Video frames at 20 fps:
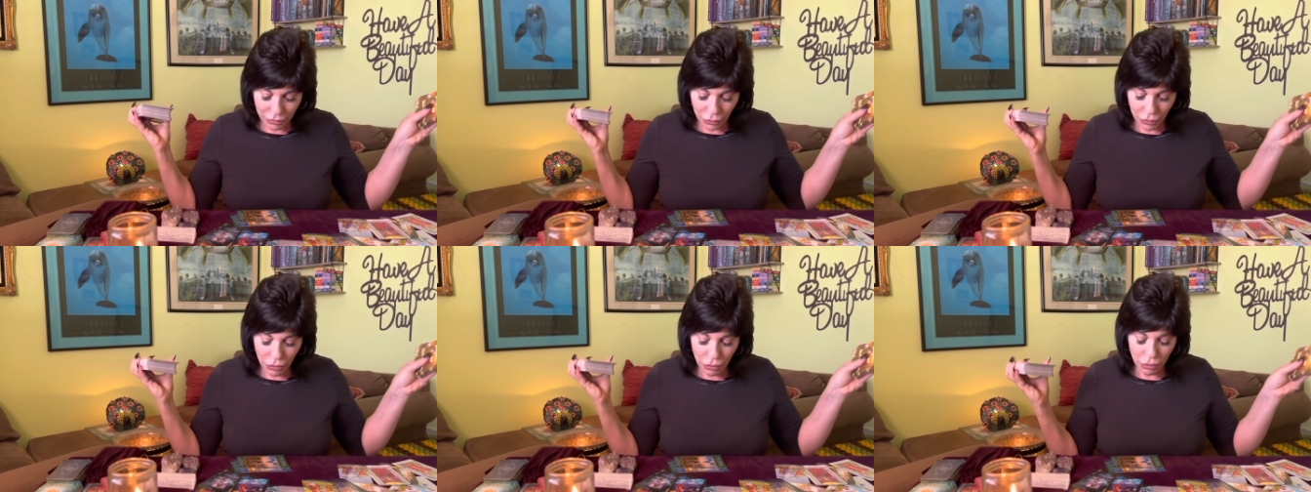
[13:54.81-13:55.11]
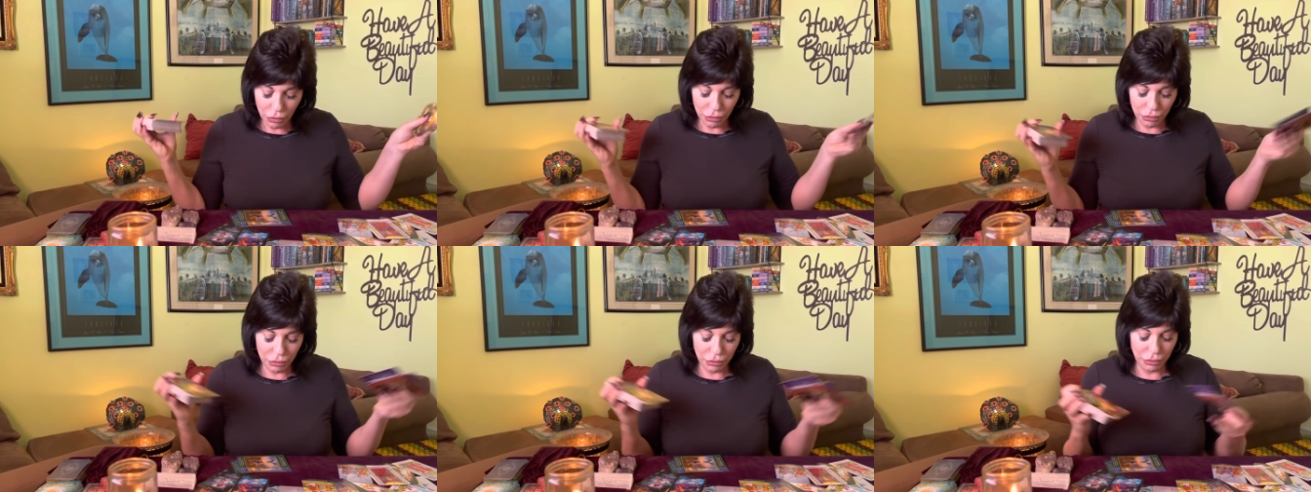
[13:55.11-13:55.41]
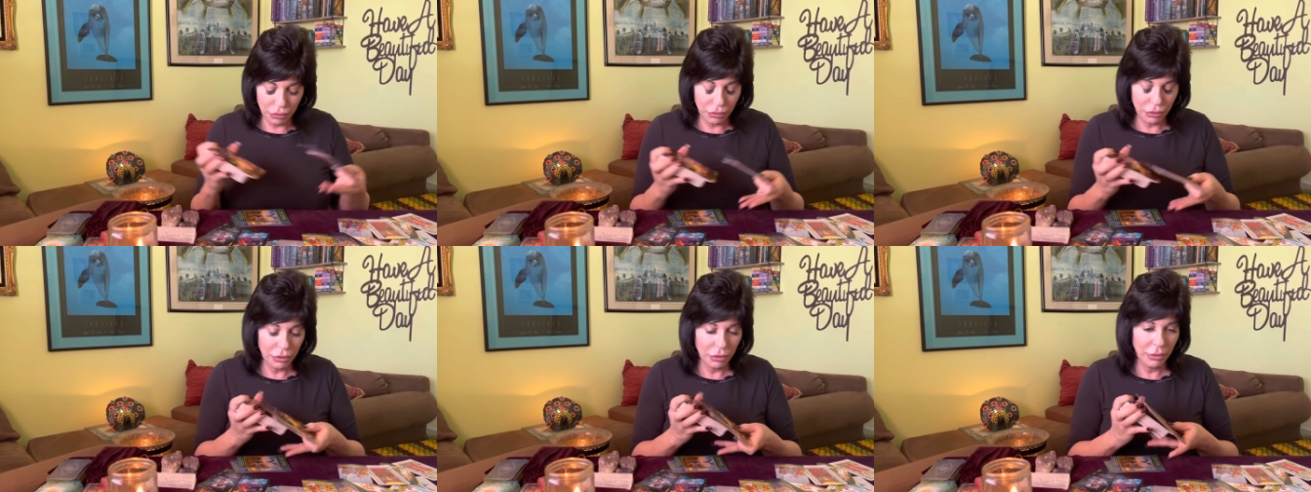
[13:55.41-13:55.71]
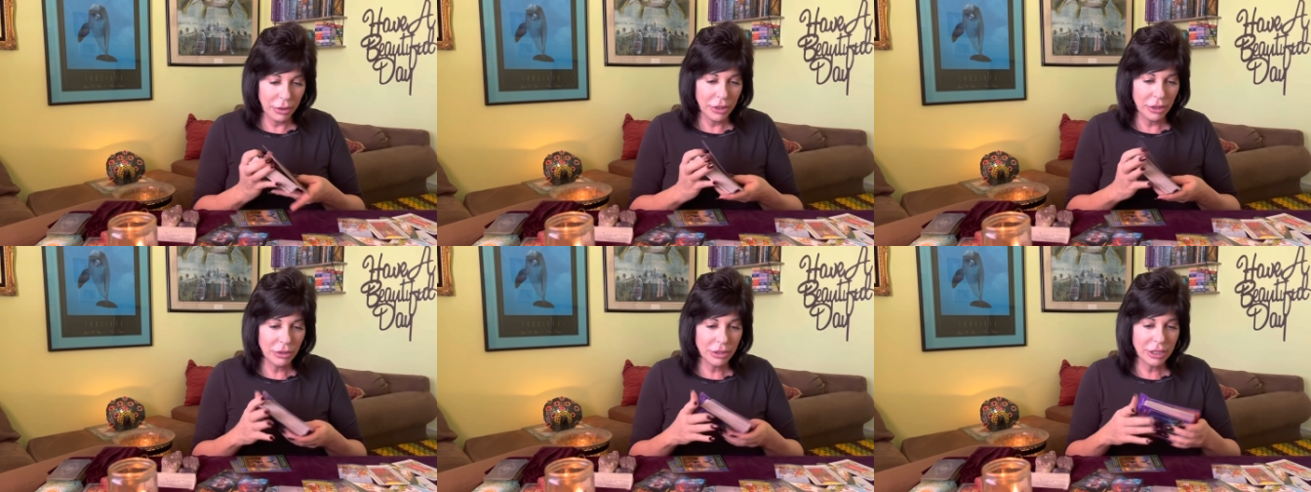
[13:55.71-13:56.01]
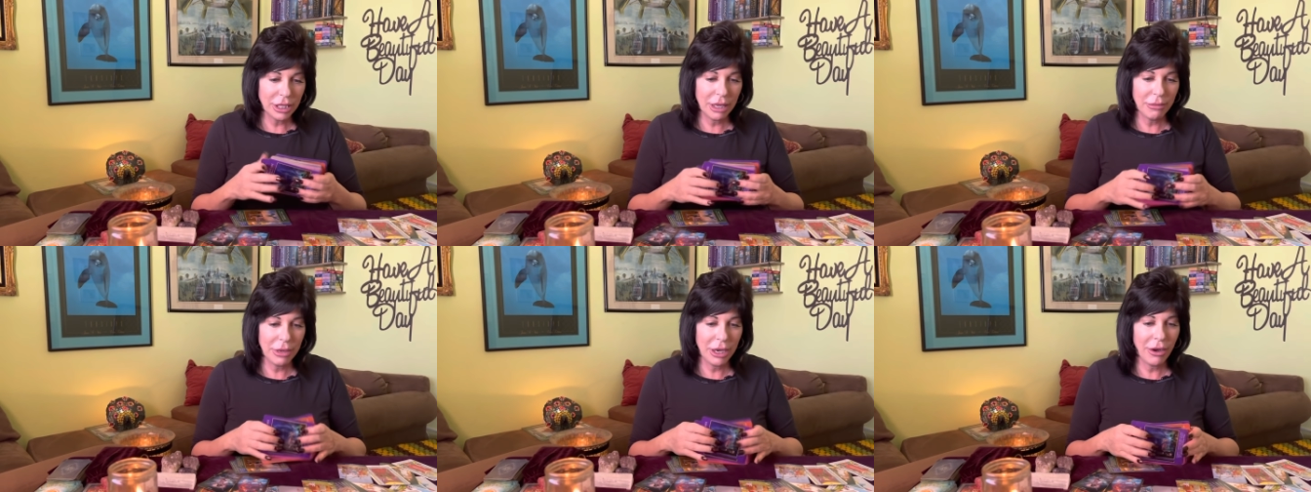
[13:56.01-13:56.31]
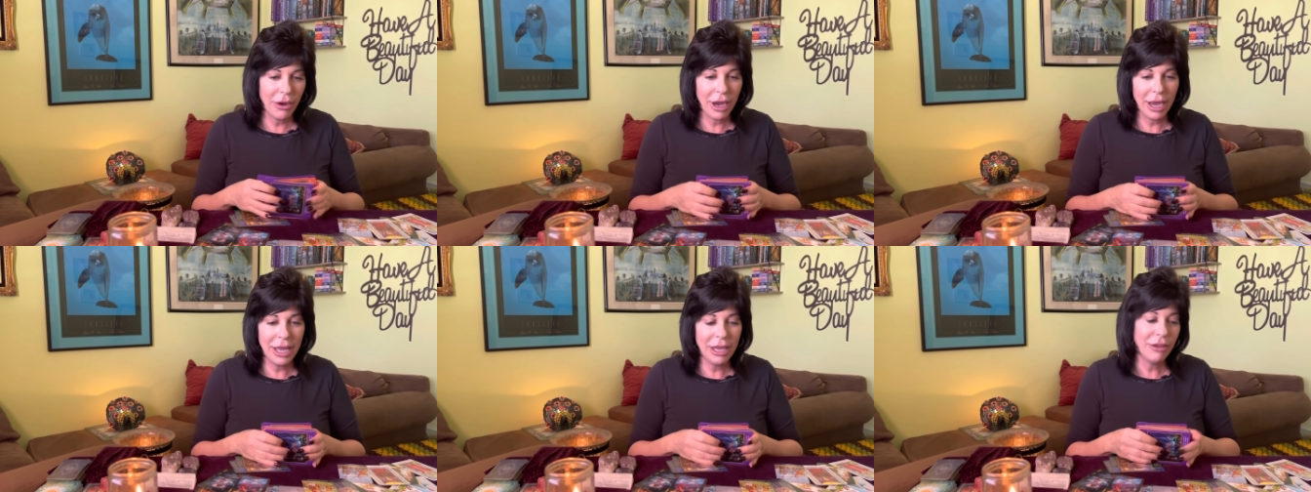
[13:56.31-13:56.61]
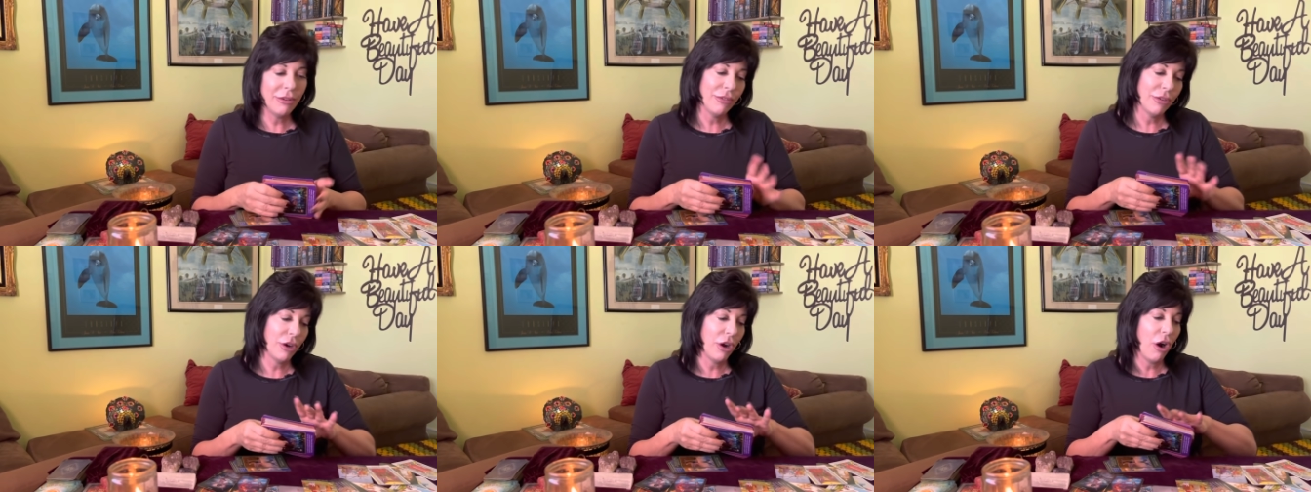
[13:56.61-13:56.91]
Oof. way those came out, I ain't
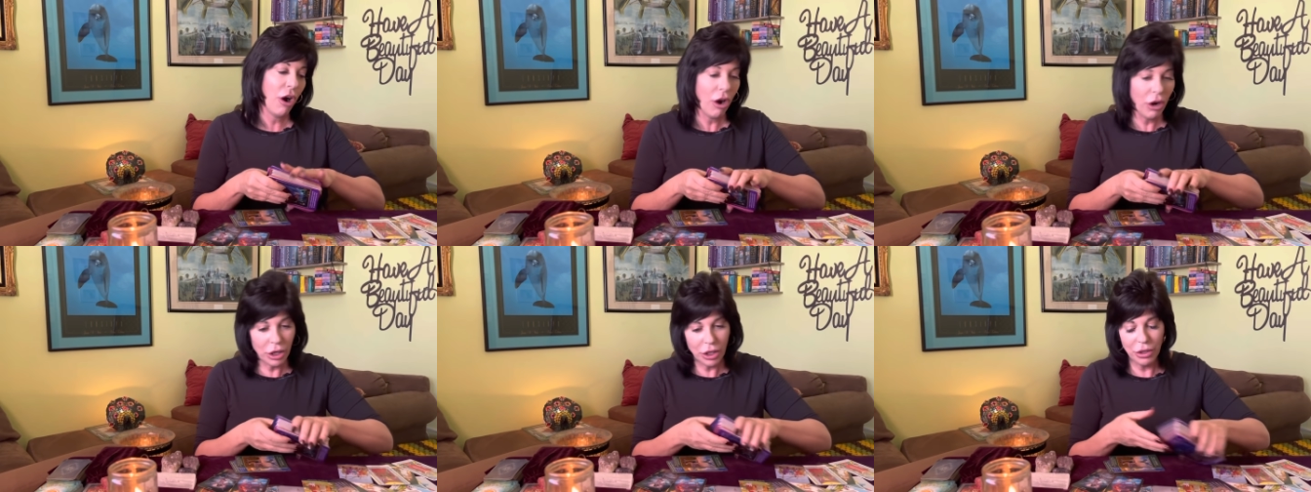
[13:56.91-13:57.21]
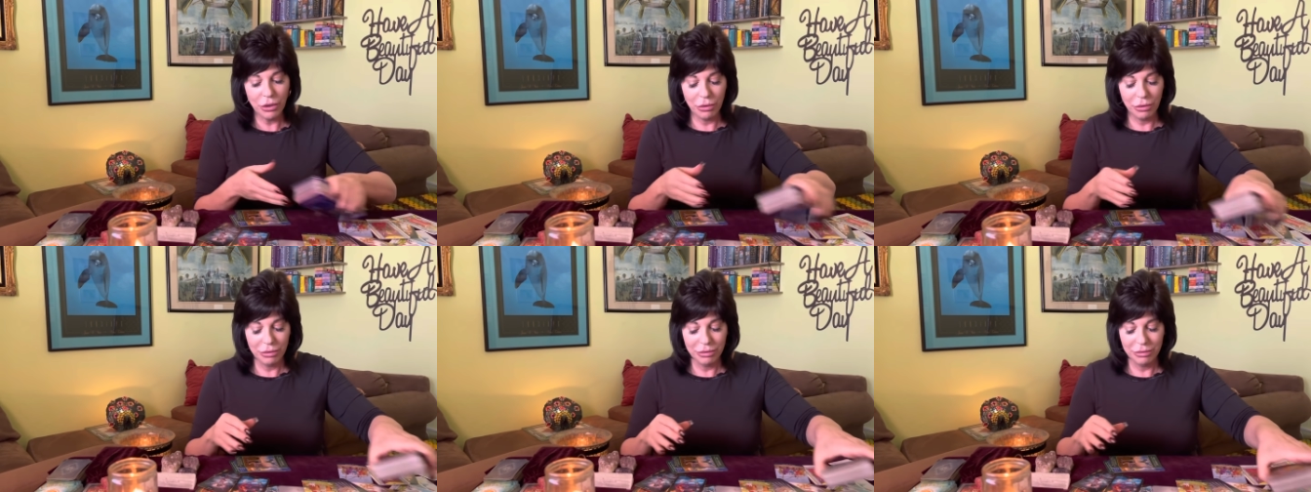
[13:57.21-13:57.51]
even going to argue.